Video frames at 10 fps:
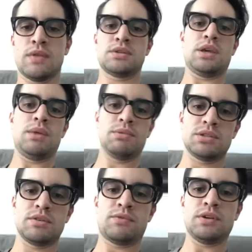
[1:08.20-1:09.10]
not the same
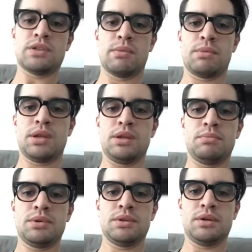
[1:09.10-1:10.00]
as the first time we played
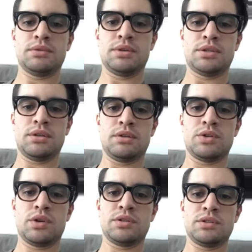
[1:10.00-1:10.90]
it, but no, I still
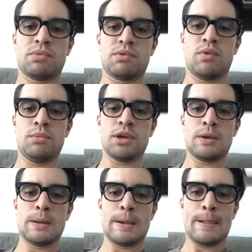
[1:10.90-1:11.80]
enjoyed just performing.
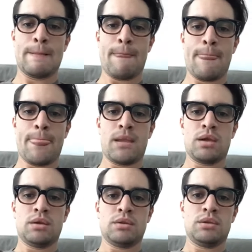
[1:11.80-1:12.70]

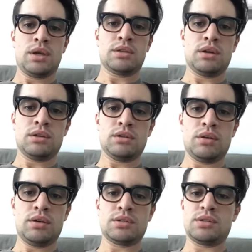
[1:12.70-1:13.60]
Like Dunkin'
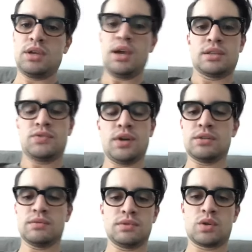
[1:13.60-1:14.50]
Donuts? Yeah, it's
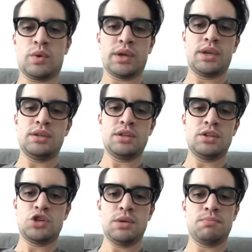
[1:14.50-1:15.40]
fun. It's quick,
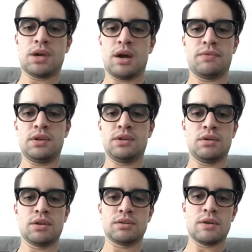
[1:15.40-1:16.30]
easy, cheap coffee and
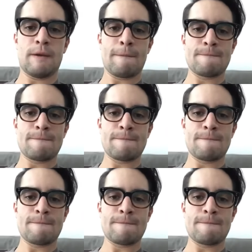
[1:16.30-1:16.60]
donuts.